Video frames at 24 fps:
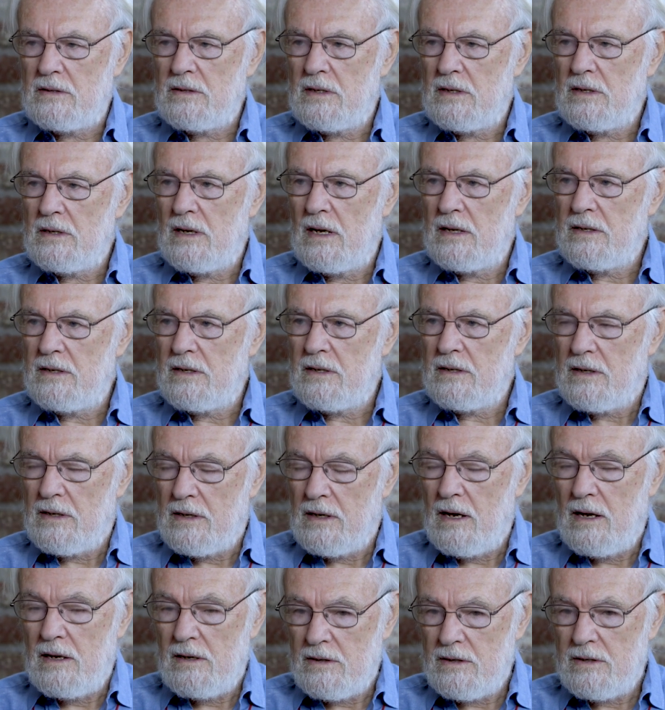I think, and
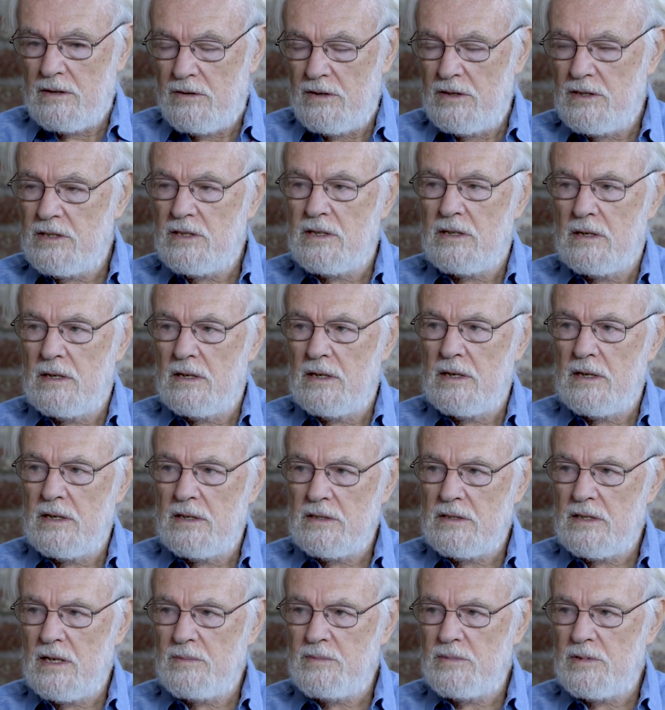are increasingly
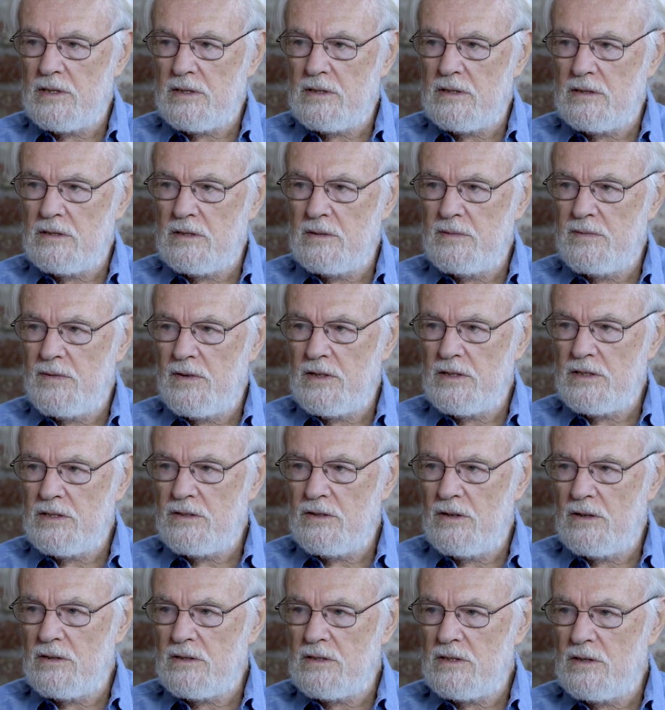subject to some very
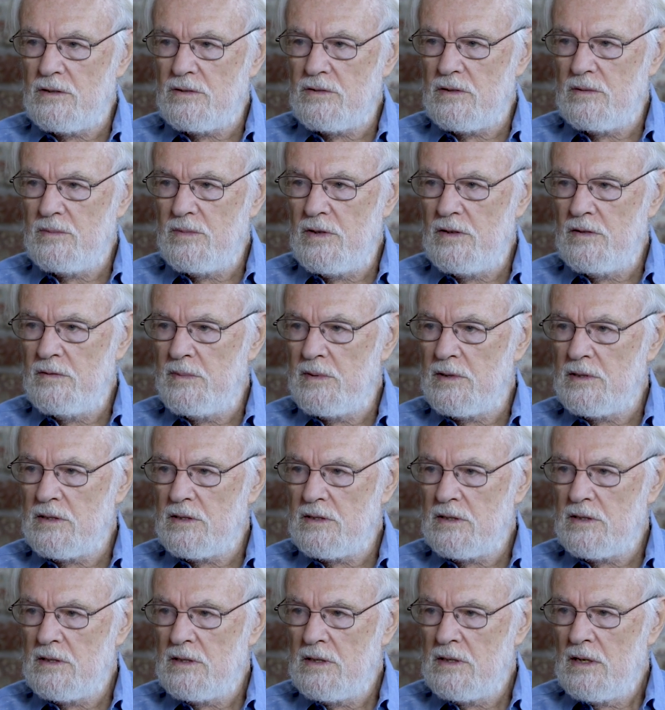strong social
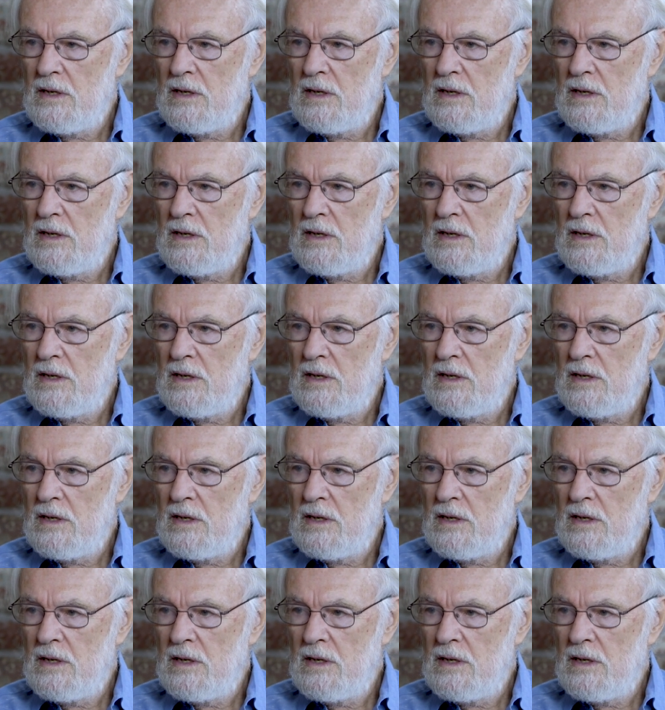movements,